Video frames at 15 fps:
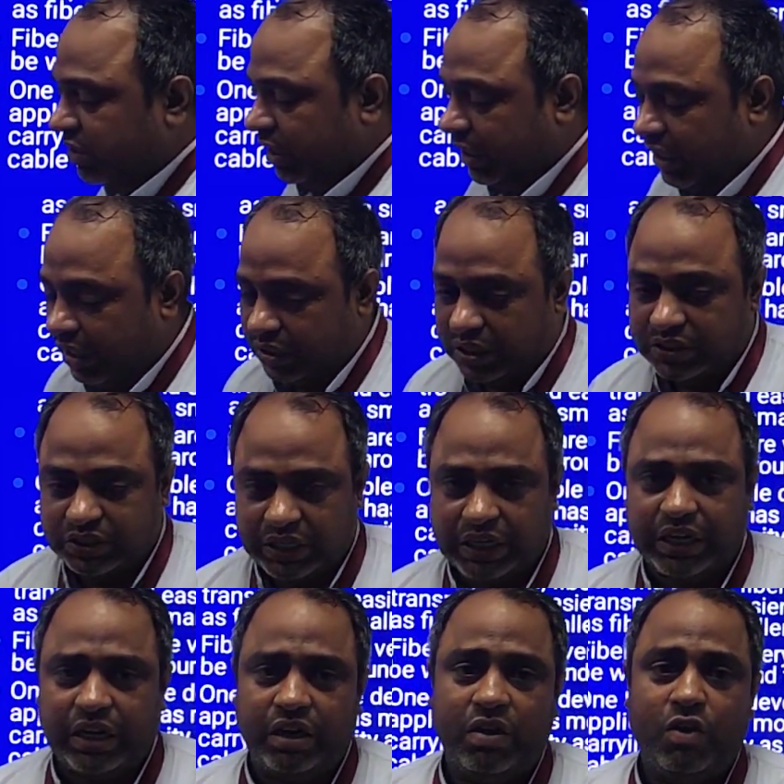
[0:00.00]
signal, the
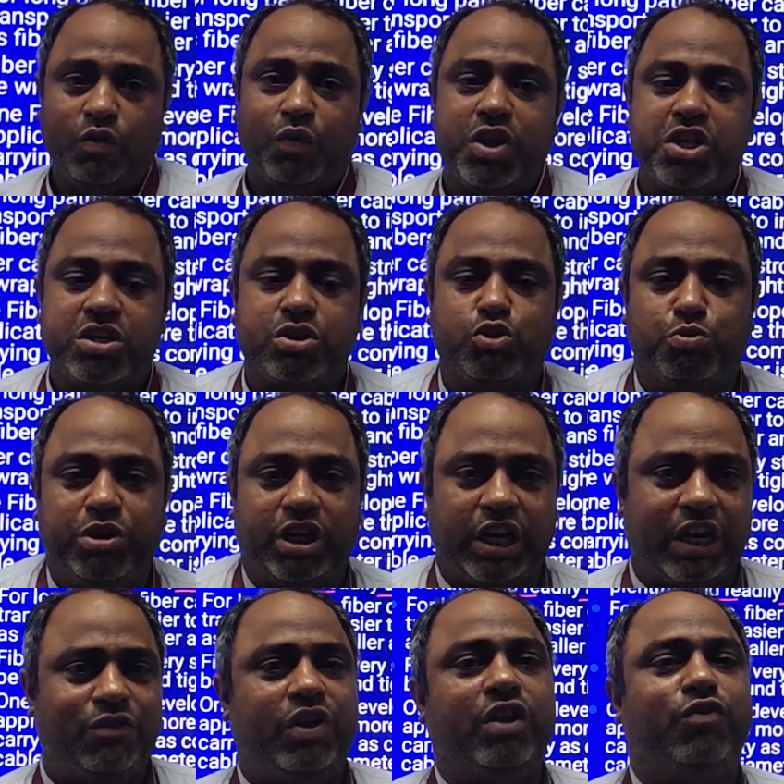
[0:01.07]
signal which is to be
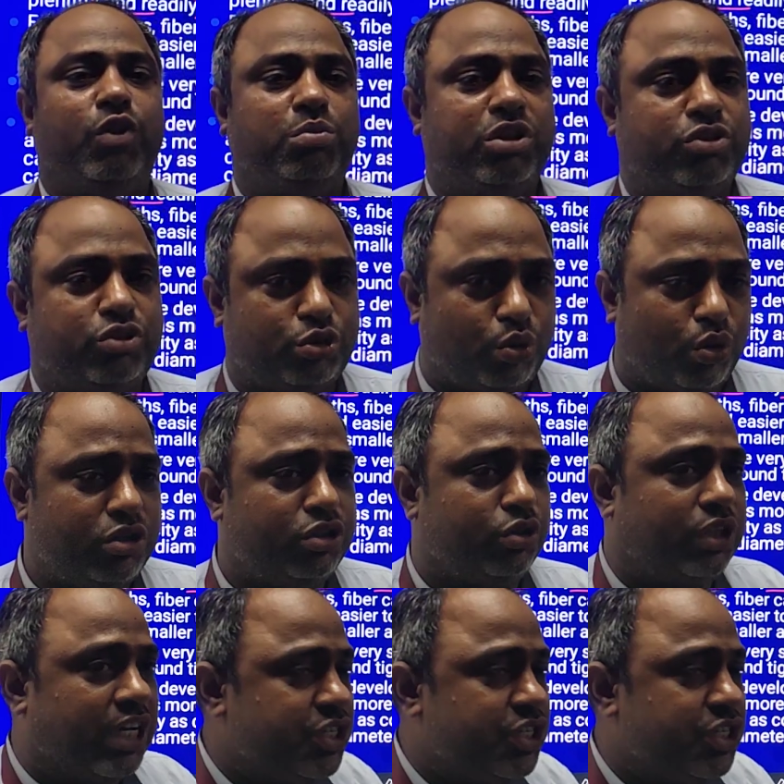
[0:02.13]
traveling from the source to